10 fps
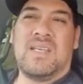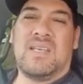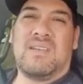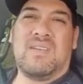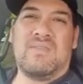
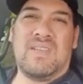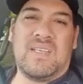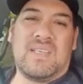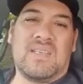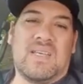and
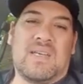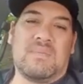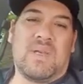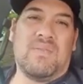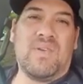hopefully
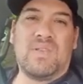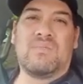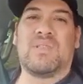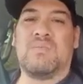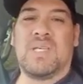um, convert
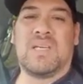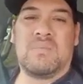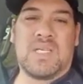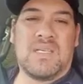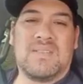them to
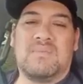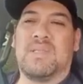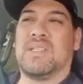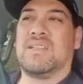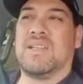become a
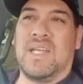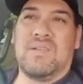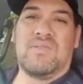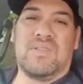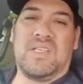customer
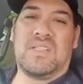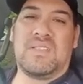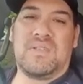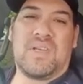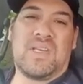later on down
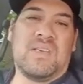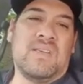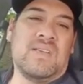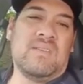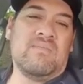the track.
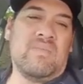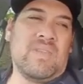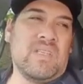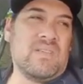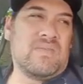
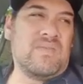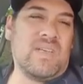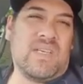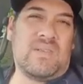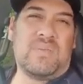If
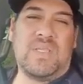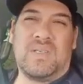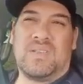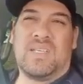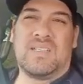uh, we
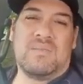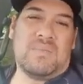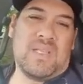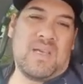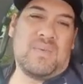don't get
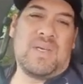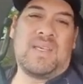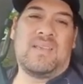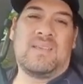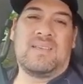them that
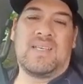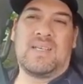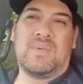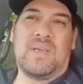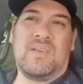way,
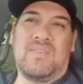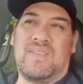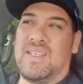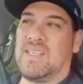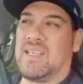uh, we
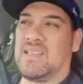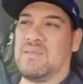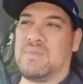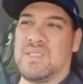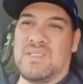hopefully get
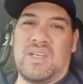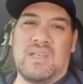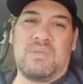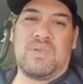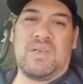them to
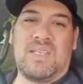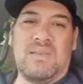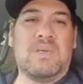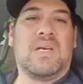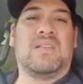sign up to our
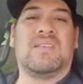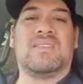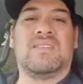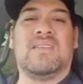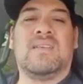email
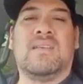list